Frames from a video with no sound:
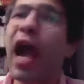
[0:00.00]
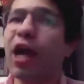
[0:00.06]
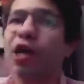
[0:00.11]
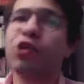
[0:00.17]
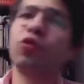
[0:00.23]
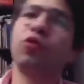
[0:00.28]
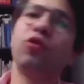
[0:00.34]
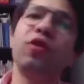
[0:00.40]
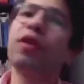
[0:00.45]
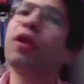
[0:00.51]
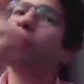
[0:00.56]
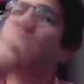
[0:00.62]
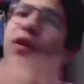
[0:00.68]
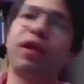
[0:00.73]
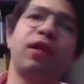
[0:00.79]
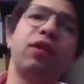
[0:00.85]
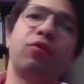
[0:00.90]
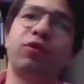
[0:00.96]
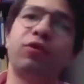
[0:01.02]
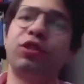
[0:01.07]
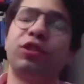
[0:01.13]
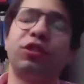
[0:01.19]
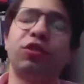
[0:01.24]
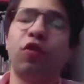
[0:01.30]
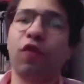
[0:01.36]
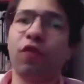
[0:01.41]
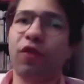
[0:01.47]
yeah, I showed you that ring,
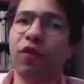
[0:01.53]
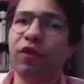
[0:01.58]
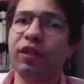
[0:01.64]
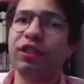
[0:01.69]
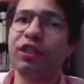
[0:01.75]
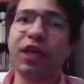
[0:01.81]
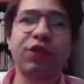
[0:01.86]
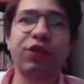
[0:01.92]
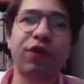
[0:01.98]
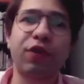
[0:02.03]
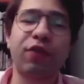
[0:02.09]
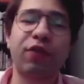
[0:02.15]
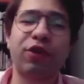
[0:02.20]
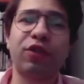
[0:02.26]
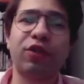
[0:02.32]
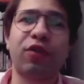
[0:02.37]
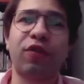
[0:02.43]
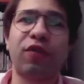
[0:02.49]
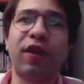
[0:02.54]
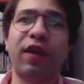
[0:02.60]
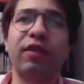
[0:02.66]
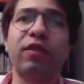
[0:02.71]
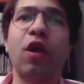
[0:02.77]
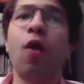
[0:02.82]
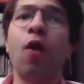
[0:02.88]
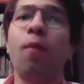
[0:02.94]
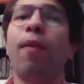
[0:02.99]
which is, you know, a very exaggerated version of the
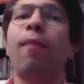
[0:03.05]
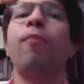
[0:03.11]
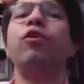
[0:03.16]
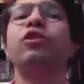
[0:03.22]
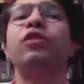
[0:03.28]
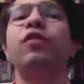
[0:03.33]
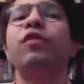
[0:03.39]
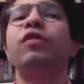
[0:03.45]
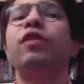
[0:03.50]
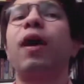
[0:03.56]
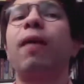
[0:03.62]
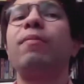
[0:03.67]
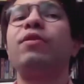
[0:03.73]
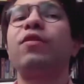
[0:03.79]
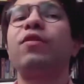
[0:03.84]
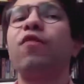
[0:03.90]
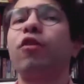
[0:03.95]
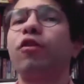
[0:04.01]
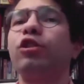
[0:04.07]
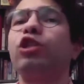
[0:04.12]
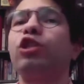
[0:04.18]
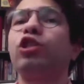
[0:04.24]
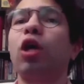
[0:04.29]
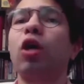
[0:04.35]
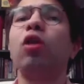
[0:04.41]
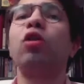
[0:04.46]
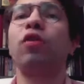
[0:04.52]
effect, but most of the time it's a very
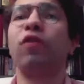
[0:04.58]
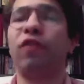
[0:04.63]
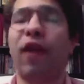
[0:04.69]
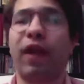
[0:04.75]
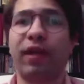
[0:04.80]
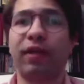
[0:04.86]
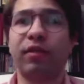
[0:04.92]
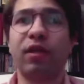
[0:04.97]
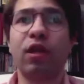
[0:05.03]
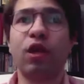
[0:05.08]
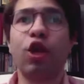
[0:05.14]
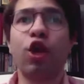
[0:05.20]
subtle effect.